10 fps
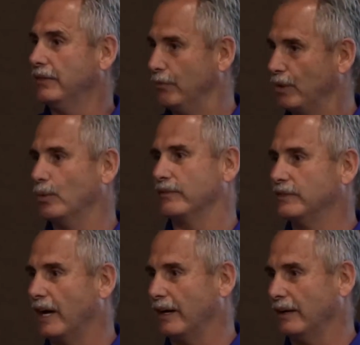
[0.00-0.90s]
then we would have
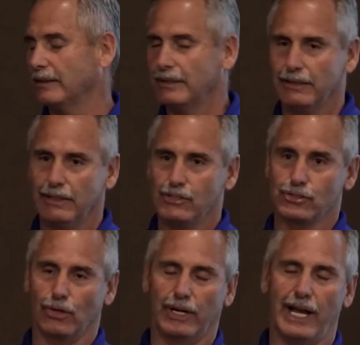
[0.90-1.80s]
done it.
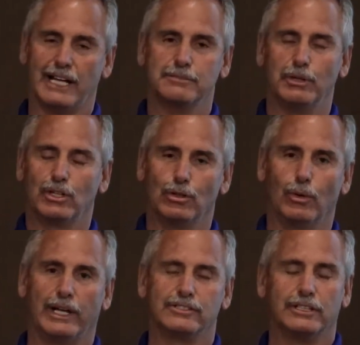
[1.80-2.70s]
So it has to be two
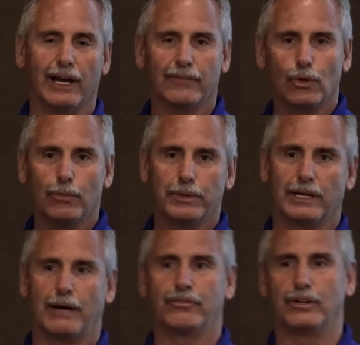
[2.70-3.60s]
ways, and you have to open
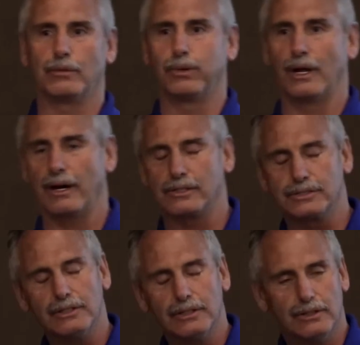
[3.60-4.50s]
it up for your players